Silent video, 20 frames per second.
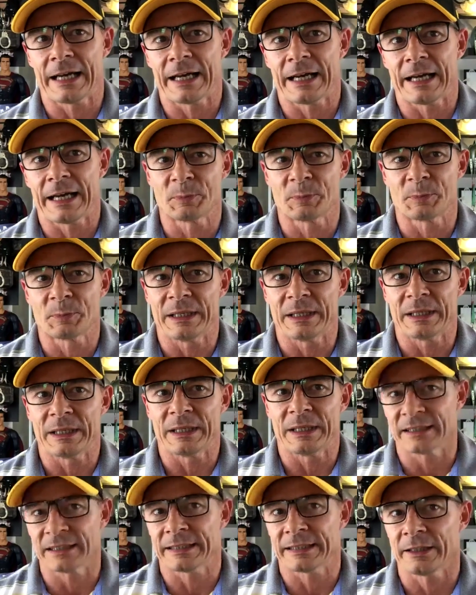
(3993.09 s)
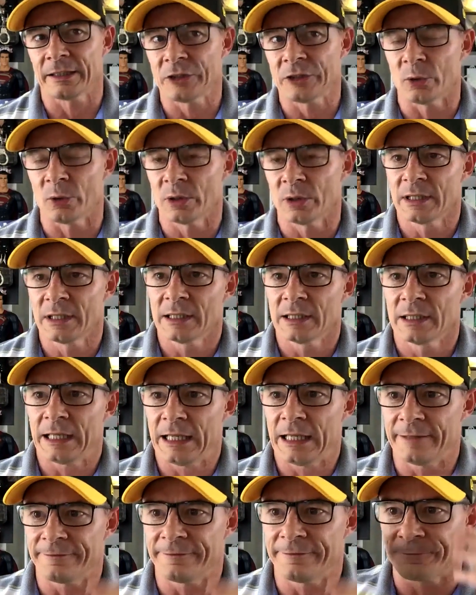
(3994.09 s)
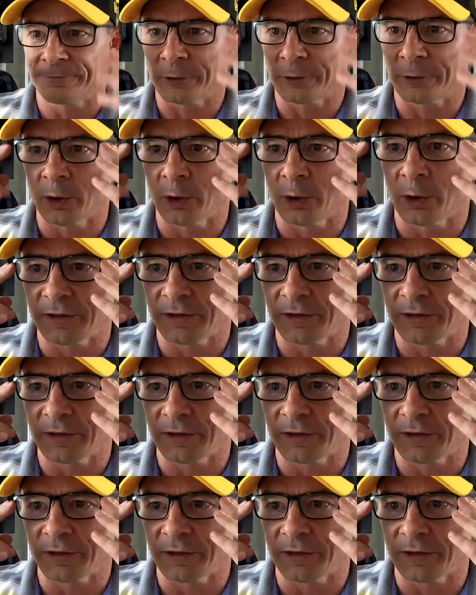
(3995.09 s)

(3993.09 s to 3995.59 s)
But I got to tell you, for those of